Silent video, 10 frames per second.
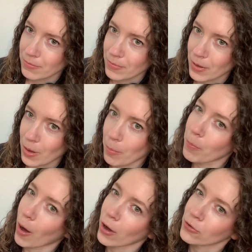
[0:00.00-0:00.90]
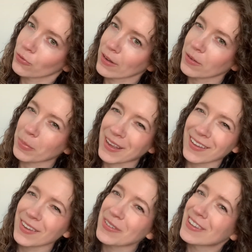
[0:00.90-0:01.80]
a box recipe, because
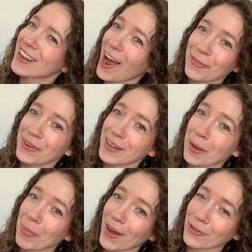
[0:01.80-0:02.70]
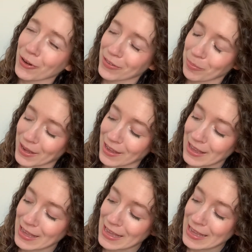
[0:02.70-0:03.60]
it's not really a box recipe.
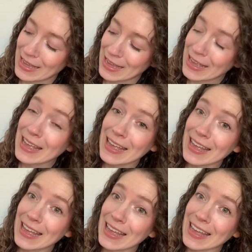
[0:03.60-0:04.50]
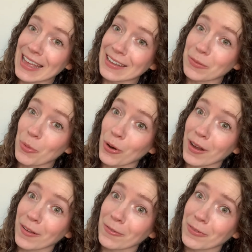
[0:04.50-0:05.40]
It's more
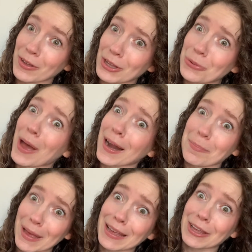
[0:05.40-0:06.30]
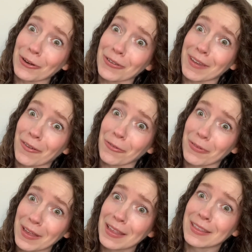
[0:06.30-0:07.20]
of, you gotta make it yourself.
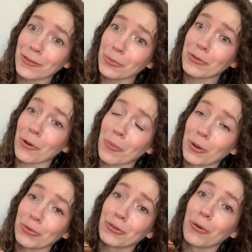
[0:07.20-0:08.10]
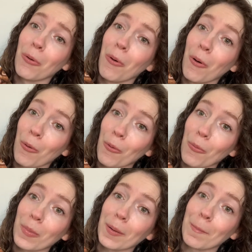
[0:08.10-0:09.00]
This was almost
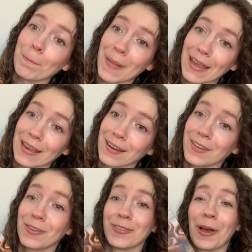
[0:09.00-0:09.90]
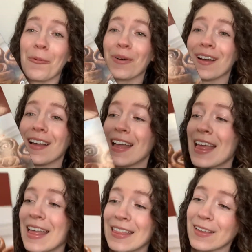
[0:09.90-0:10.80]
homemade. So
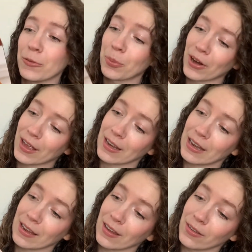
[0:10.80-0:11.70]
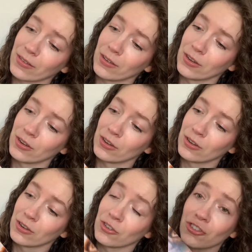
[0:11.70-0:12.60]
this brand is
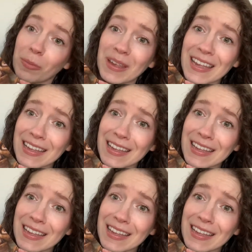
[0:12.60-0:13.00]
Chibi,